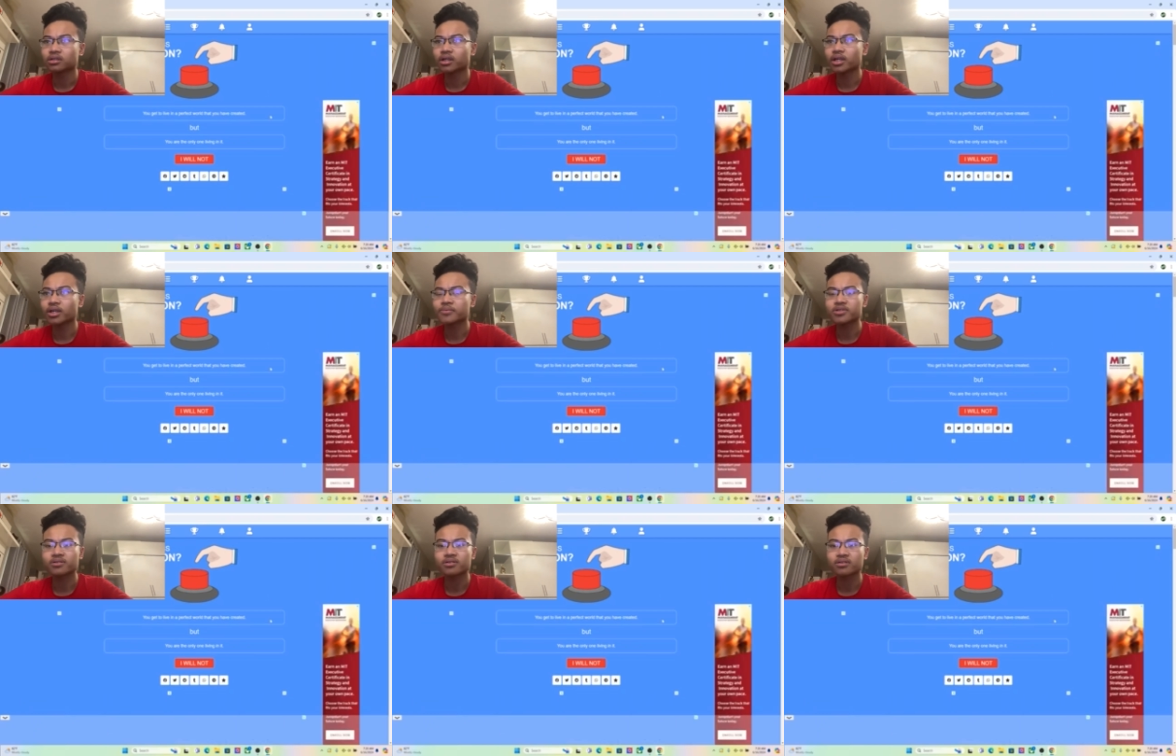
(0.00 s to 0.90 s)
Okay, I'm,
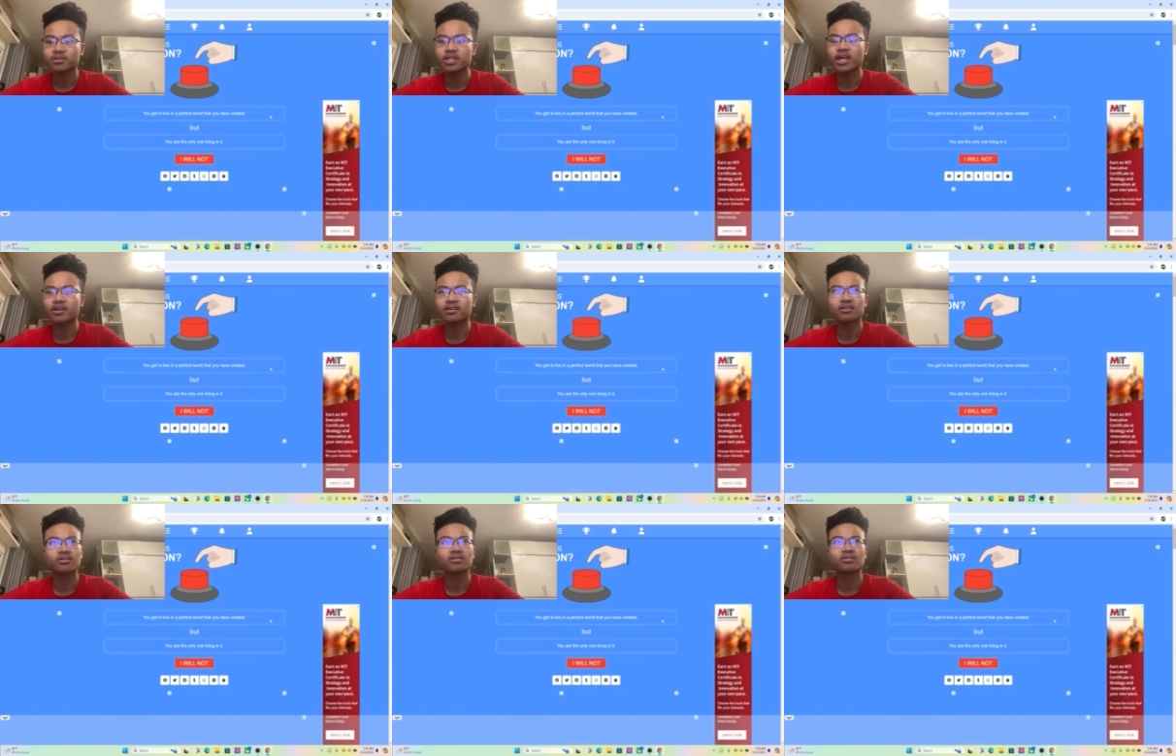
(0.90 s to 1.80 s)
yeah.
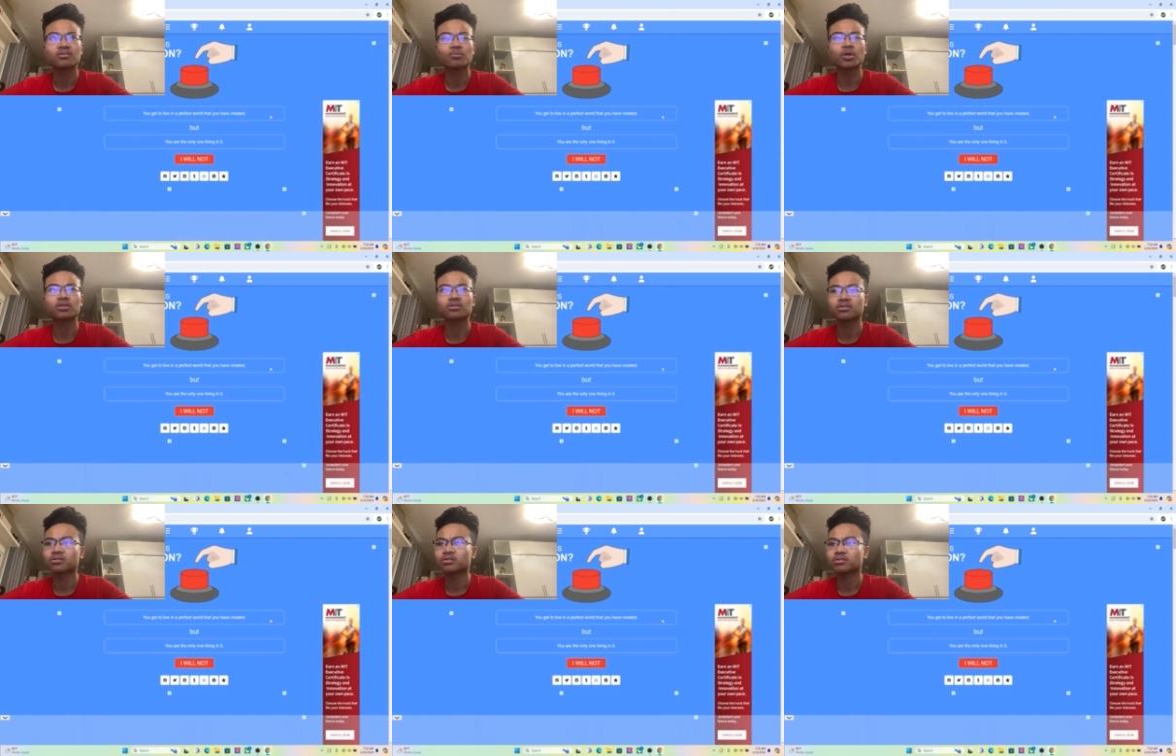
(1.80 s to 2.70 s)
What?
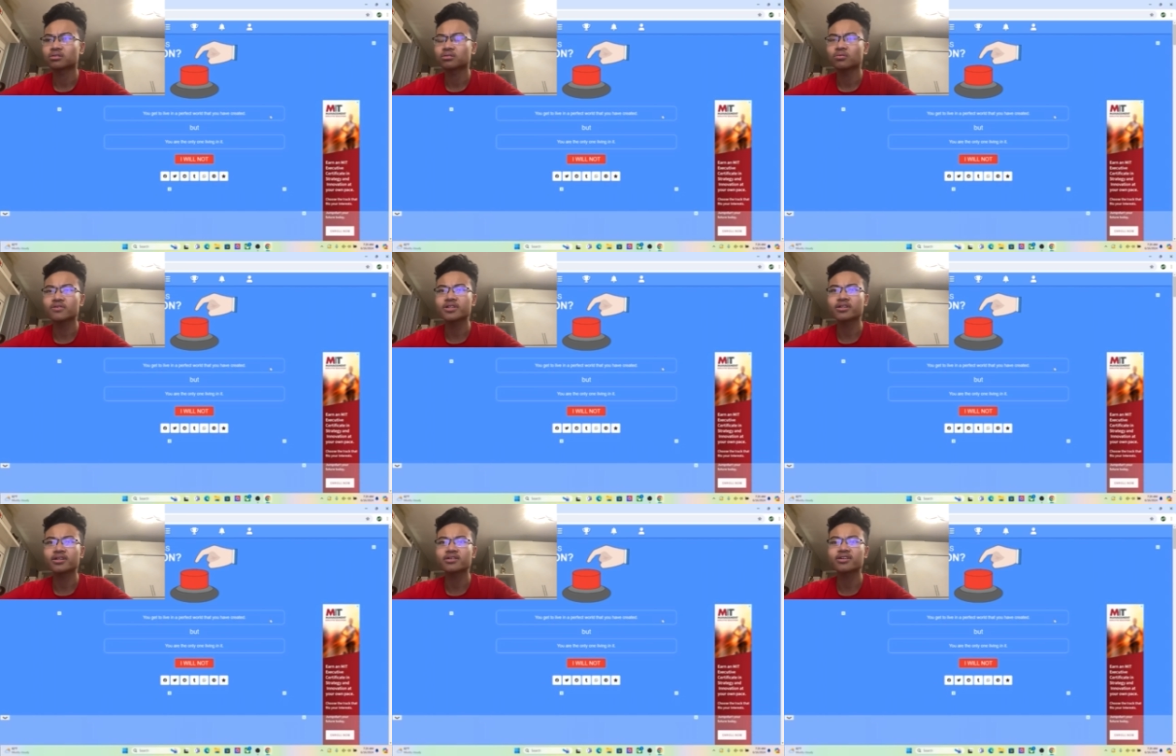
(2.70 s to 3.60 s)
What was I
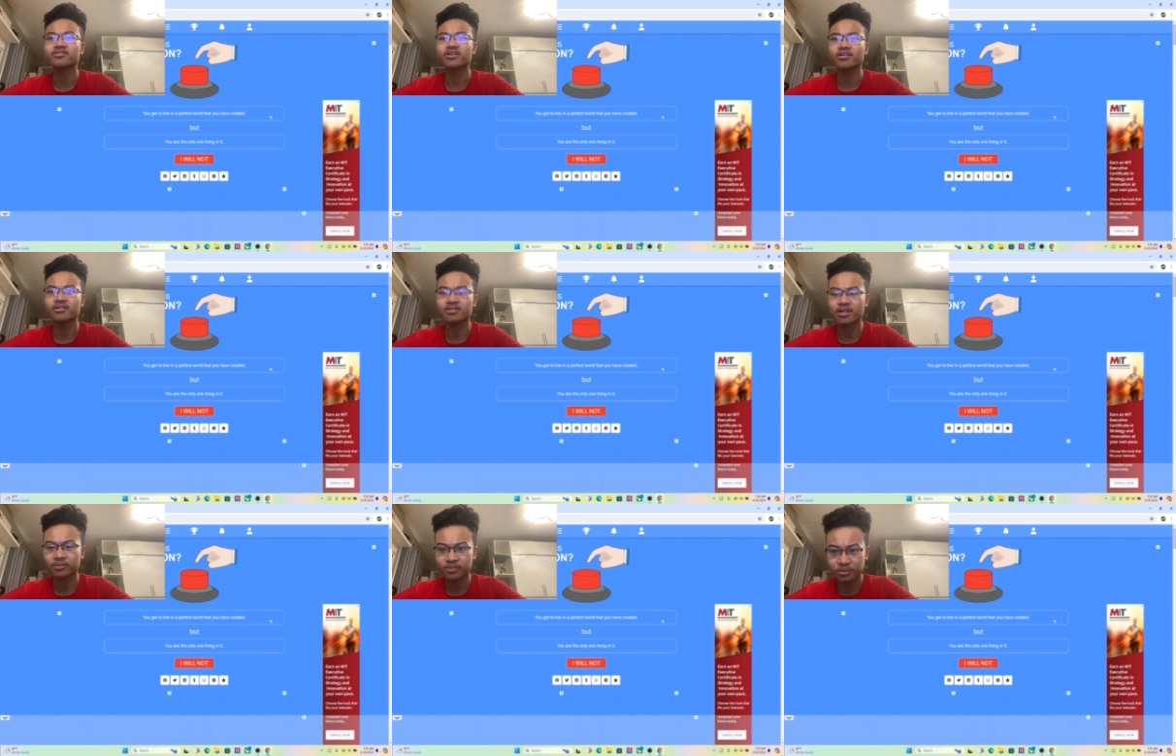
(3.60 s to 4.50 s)
trying to? Kid City is
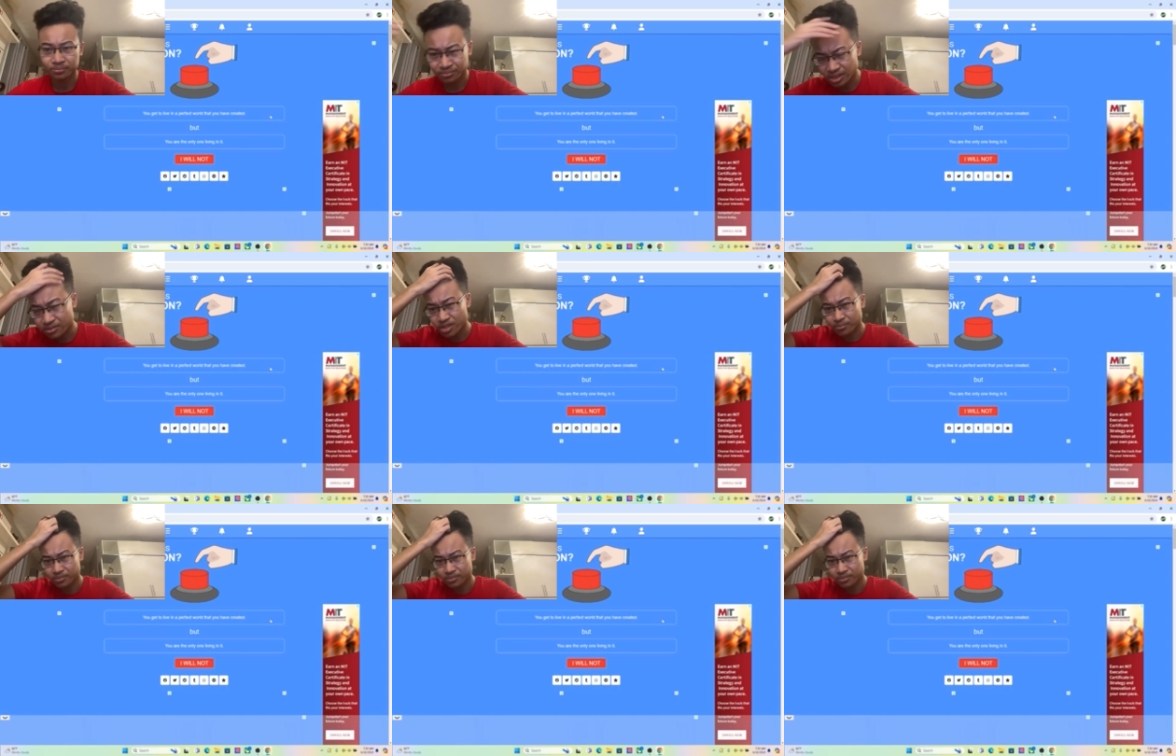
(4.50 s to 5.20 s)
like, No, shut up.